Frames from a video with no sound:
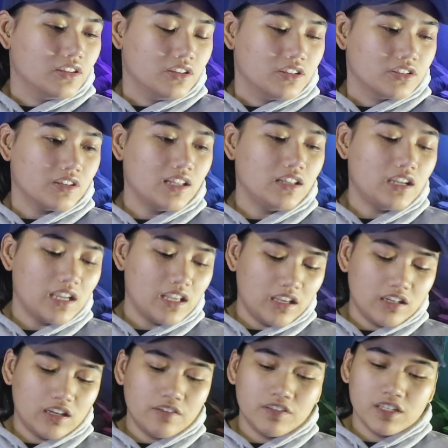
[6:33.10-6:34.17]
So I
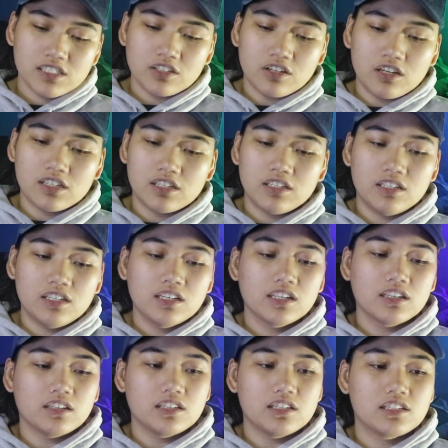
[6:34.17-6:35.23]
love this color
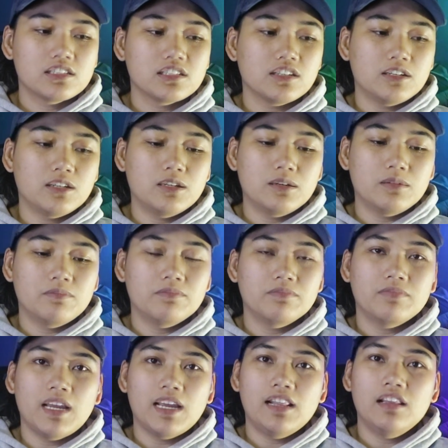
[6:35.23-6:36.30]
because
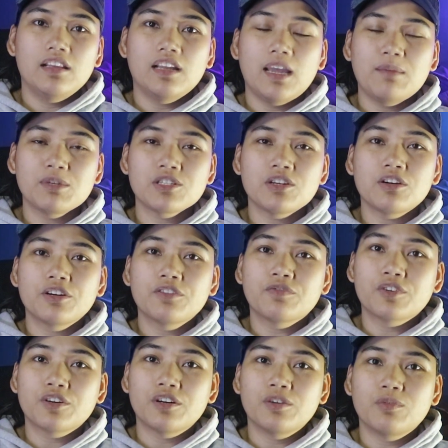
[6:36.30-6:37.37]
I'm a sucker
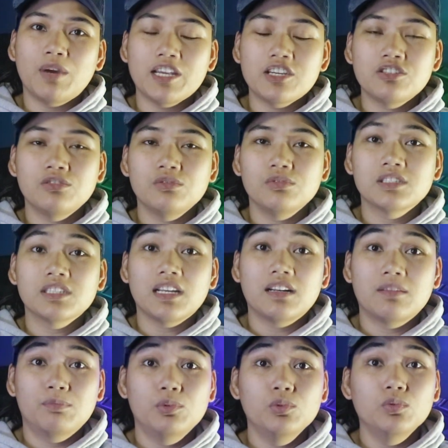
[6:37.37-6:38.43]
for white shoes and
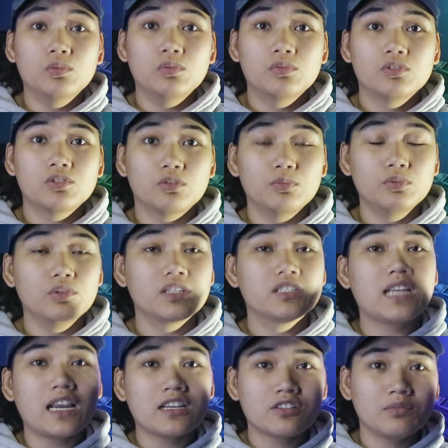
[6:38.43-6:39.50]
blue. So blue is
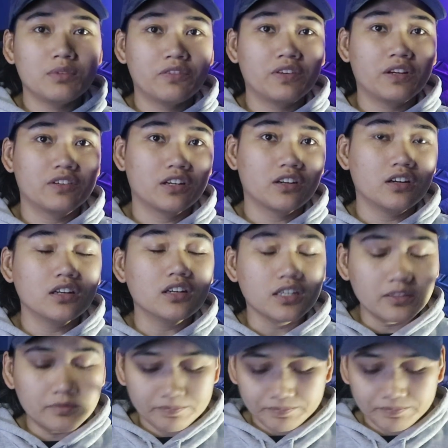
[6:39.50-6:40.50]
actually my favorite color.